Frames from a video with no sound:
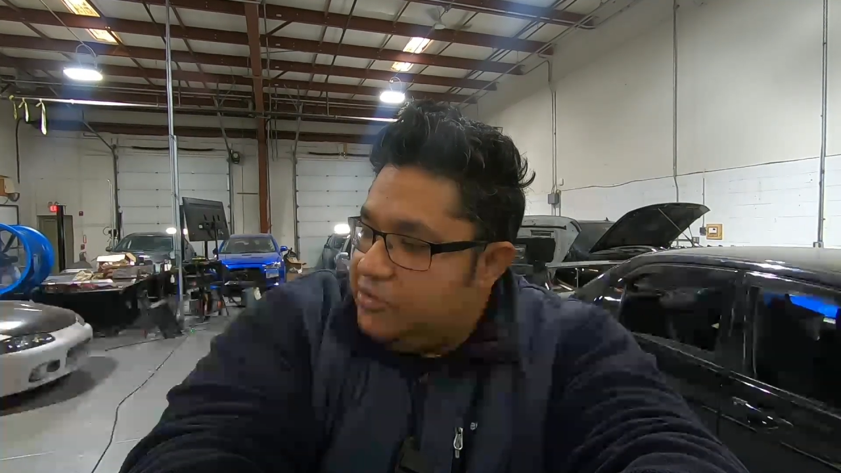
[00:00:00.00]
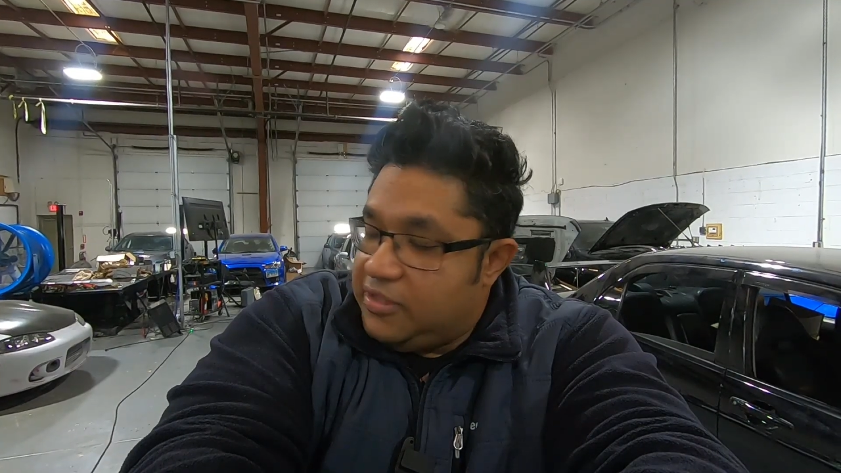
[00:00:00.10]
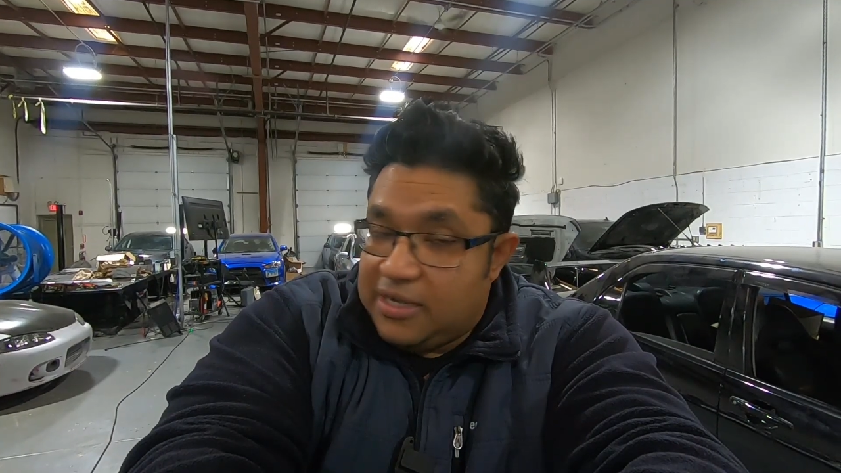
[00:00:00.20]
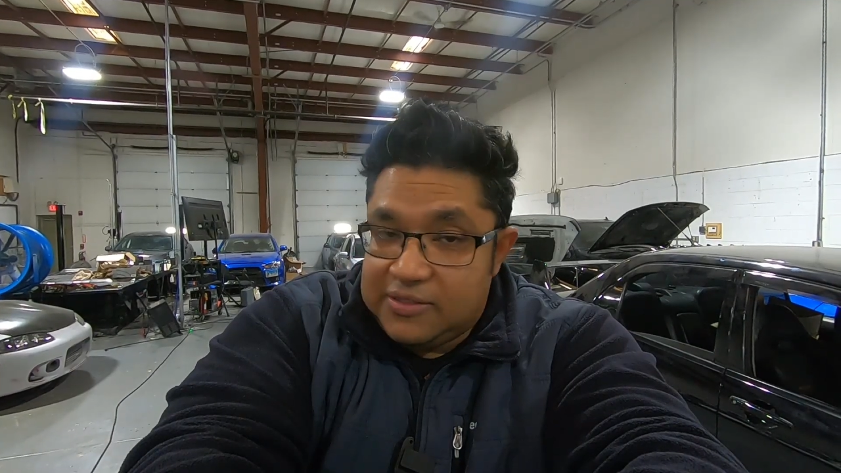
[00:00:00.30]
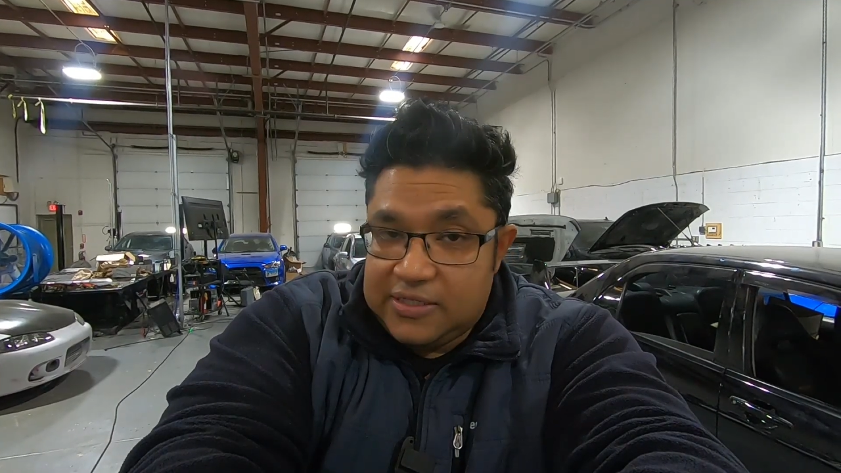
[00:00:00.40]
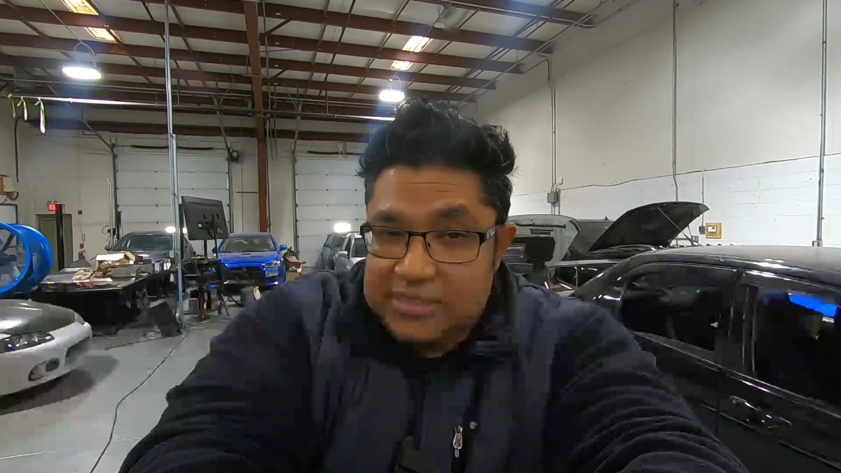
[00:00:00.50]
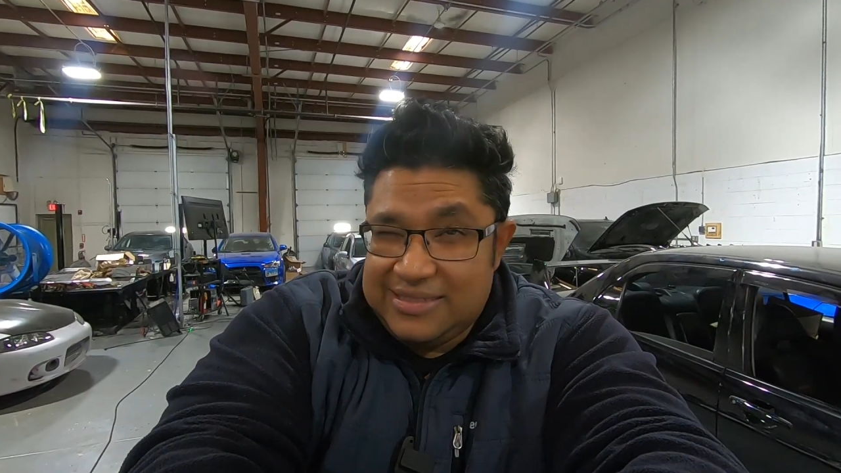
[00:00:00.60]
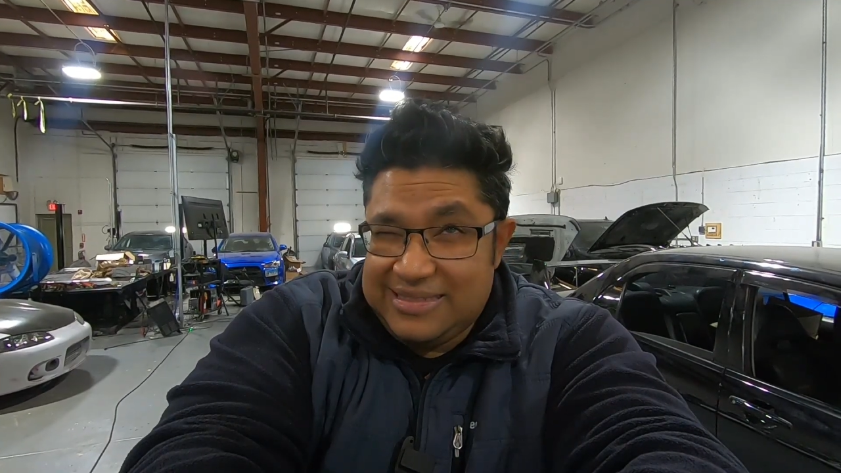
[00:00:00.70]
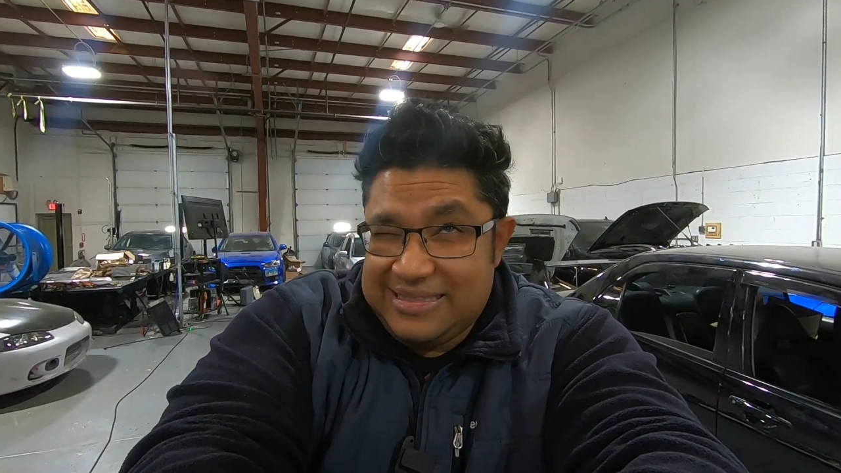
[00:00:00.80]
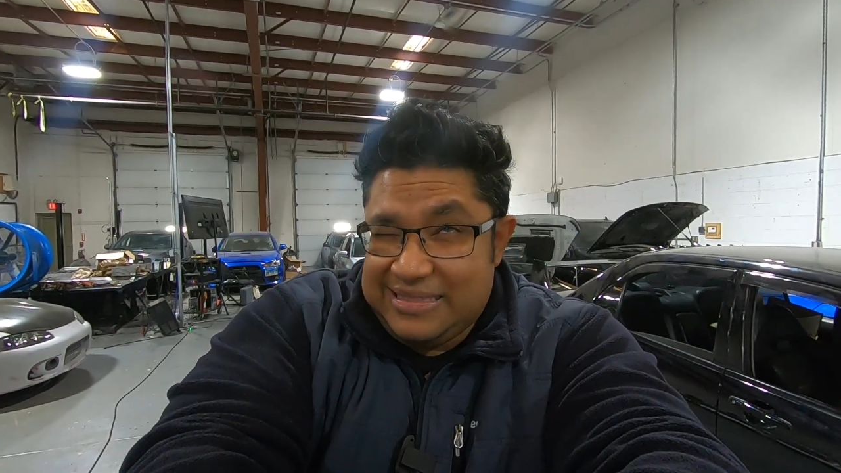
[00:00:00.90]

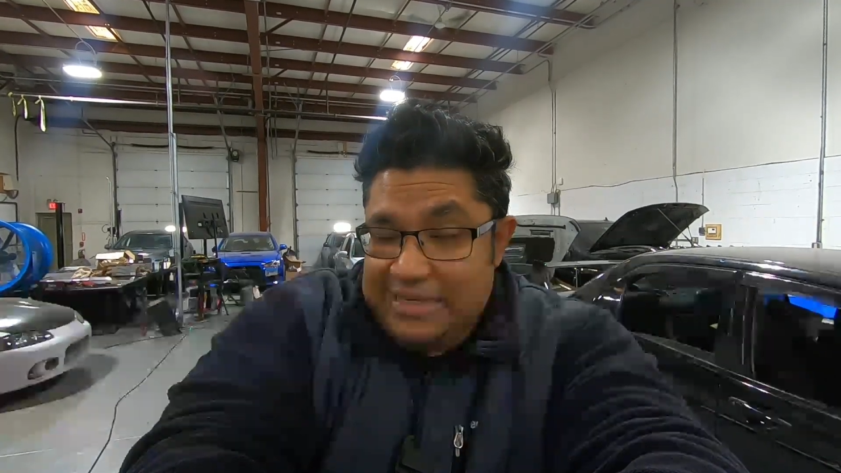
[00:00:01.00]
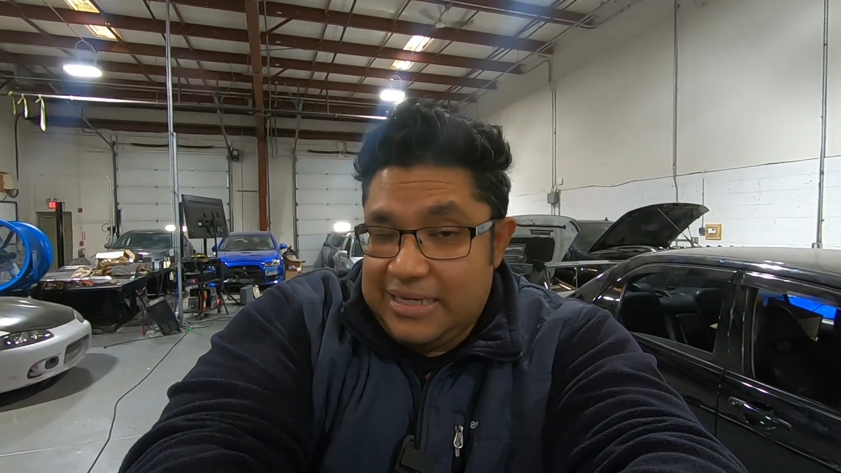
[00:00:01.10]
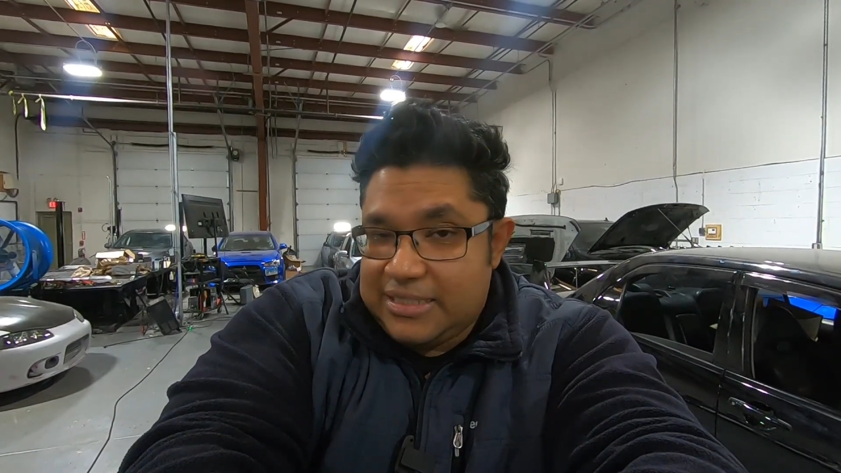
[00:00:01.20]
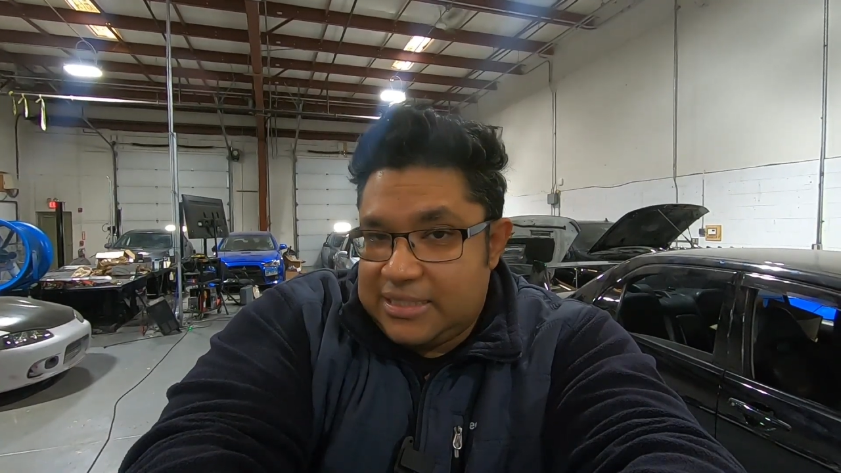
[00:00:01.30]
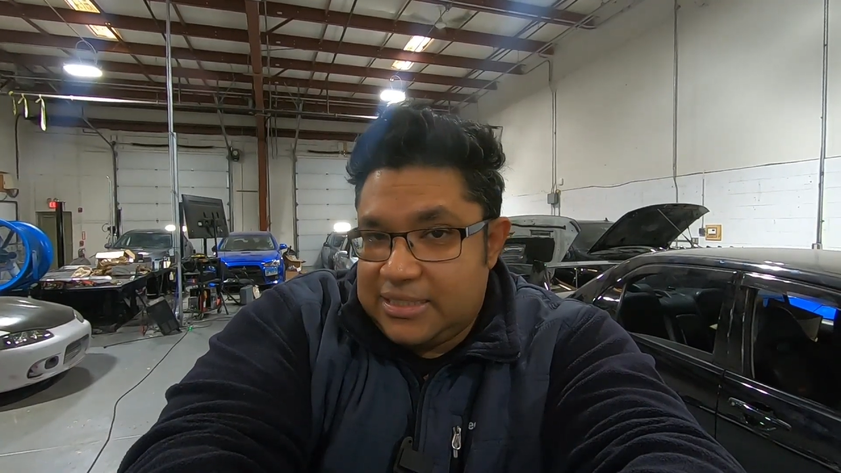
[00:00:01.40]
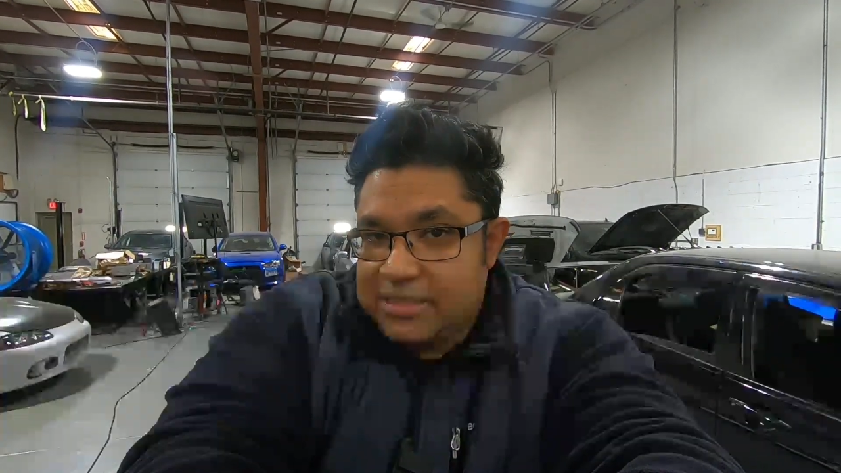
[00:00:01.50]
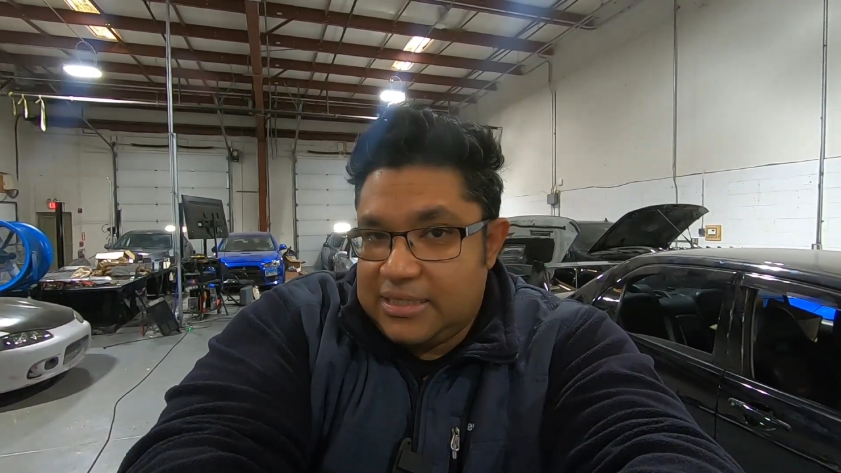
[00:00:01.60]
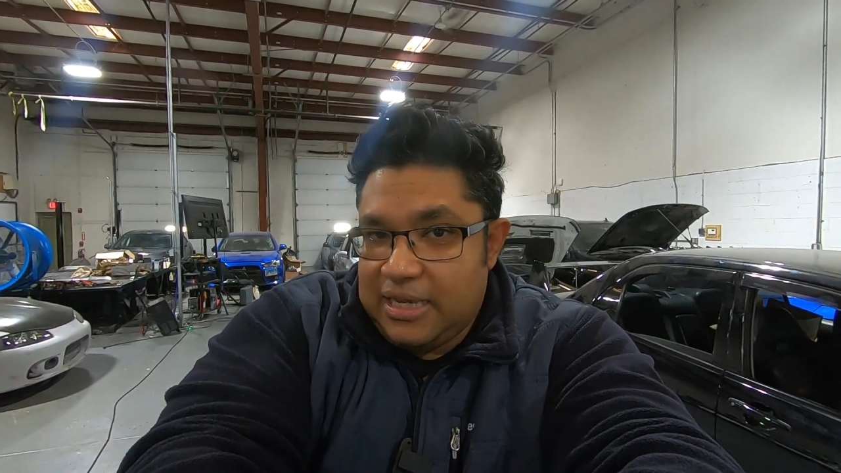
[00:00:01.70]
2006,